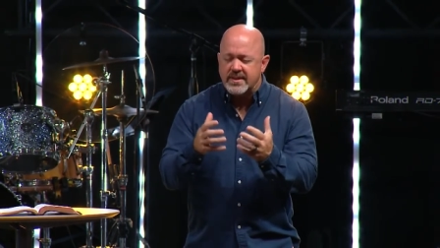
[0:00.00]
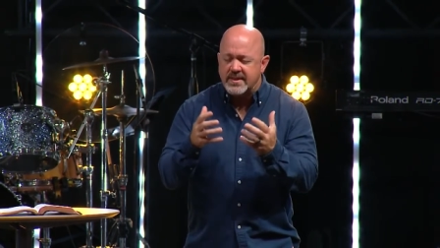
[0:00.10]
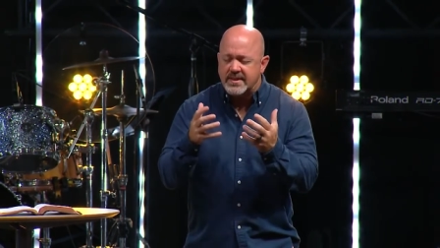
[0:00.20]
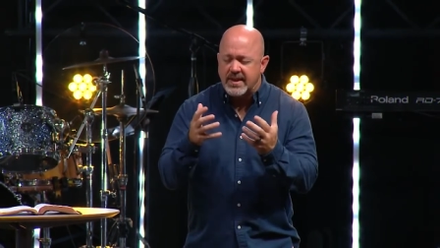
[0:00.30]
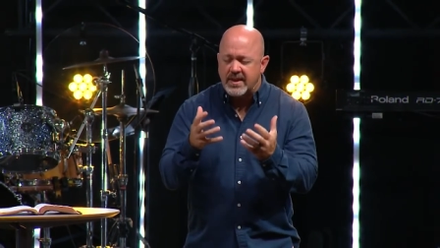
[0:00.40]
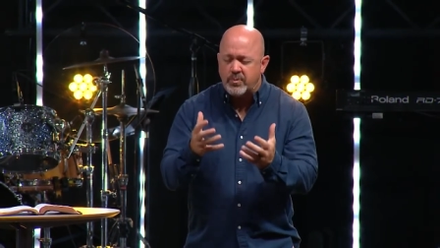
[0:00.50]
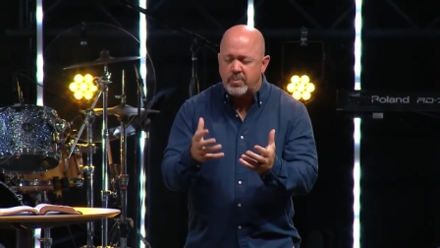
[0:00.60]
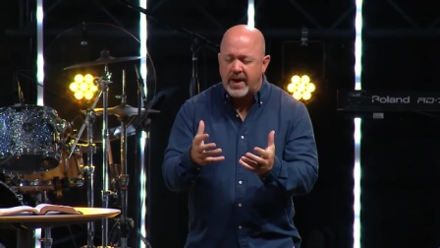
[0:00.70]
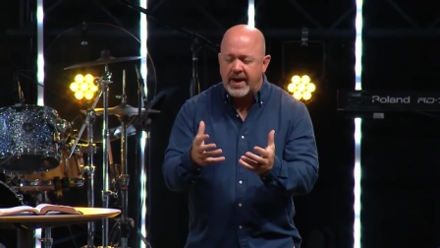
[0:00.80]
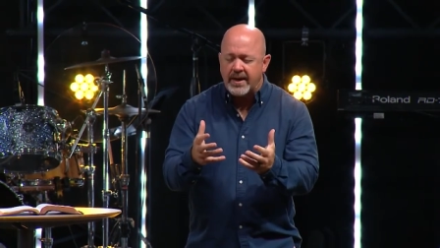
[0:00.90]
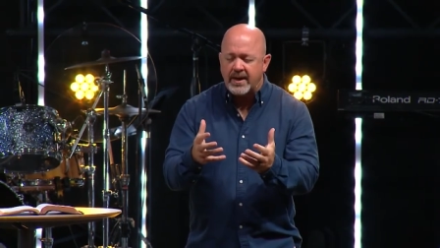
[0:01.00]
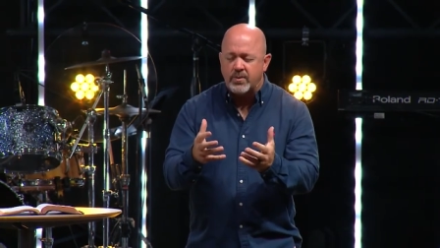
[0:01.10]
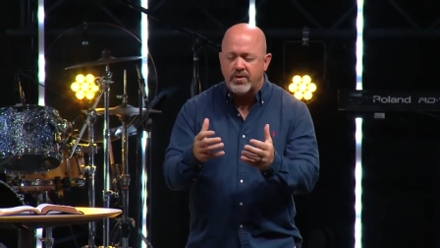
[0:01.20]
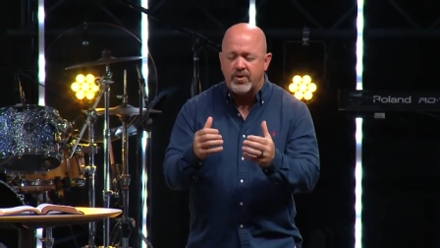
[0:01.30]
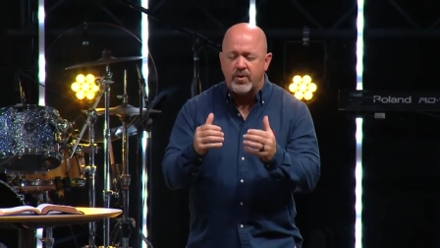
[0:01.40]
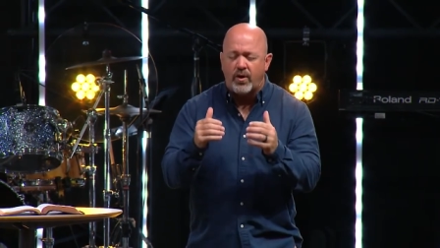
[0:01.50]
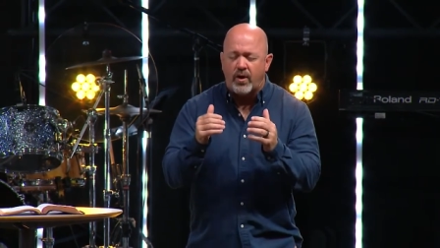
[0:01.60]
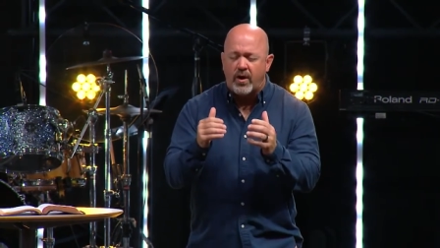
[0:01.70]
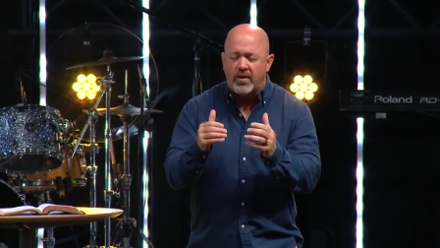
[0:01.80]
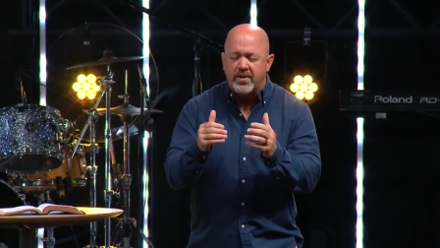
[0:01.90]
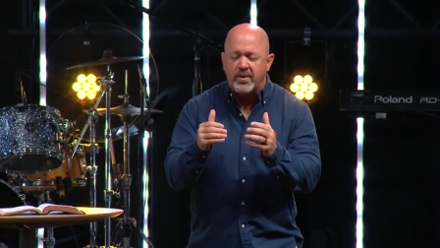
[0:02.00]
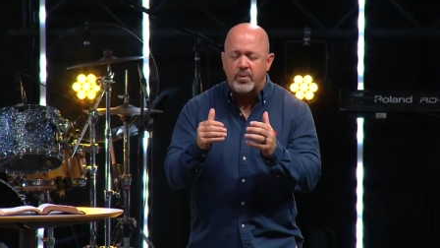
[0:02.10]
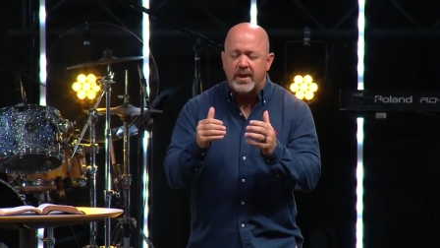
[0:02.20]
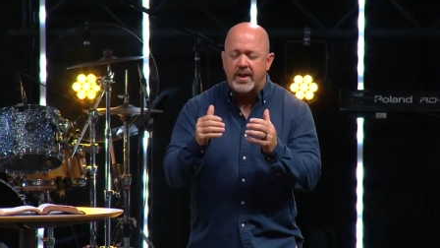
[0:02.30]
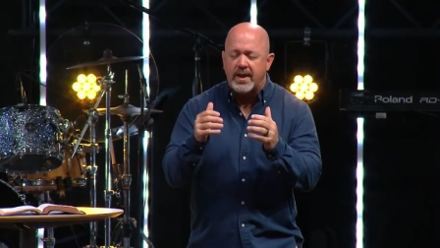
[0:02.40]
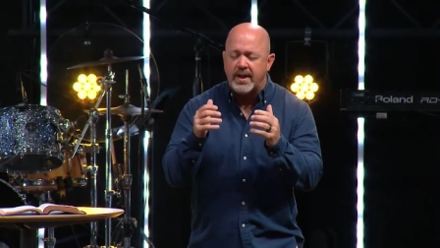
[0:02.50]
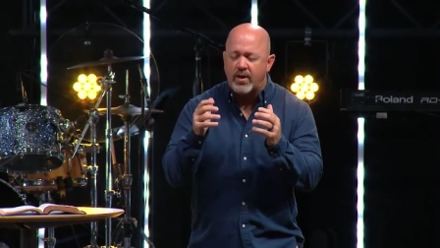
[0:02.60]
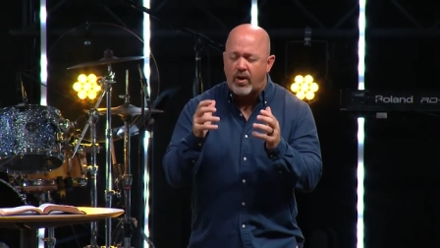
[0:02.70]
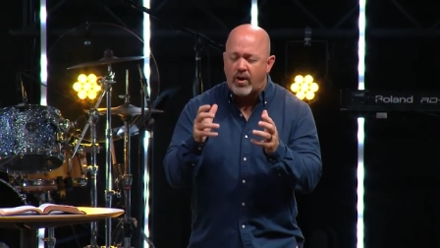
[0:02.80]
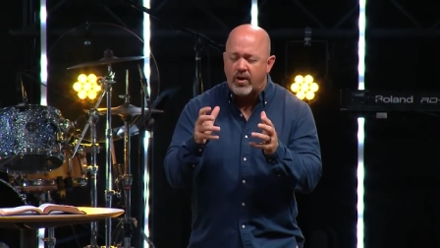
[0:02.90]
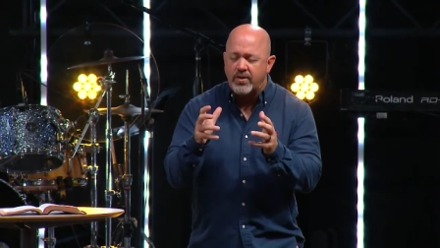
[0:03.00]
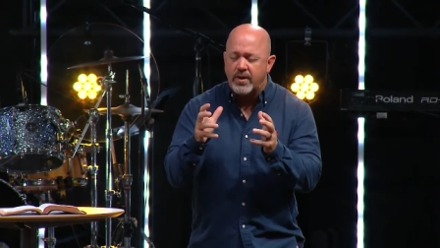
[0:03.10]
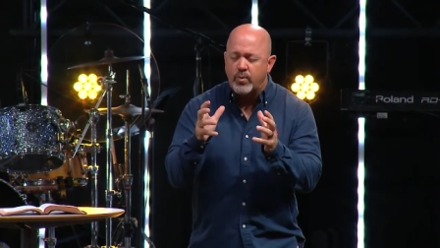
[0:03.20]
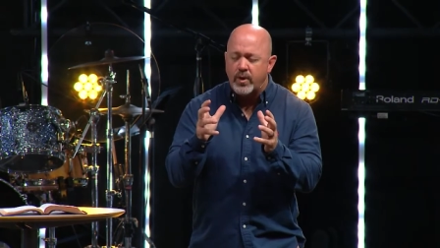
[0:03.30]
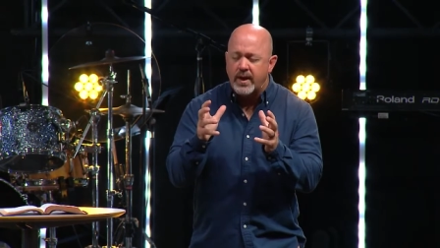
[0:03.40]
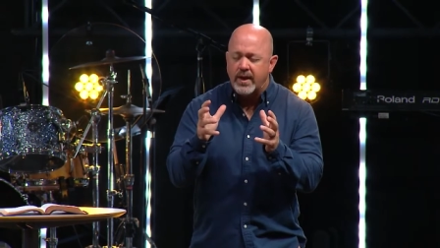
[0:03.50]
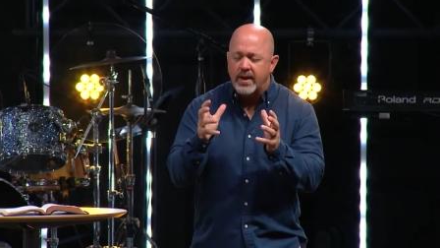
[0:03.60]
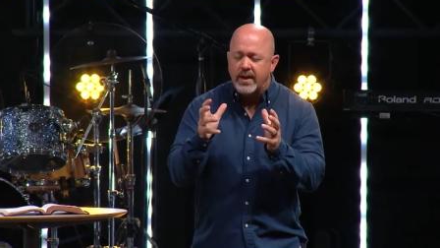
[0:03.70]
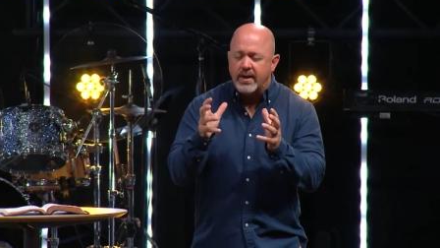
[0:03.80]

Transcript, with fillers: just abiding with you, all that we need, all that we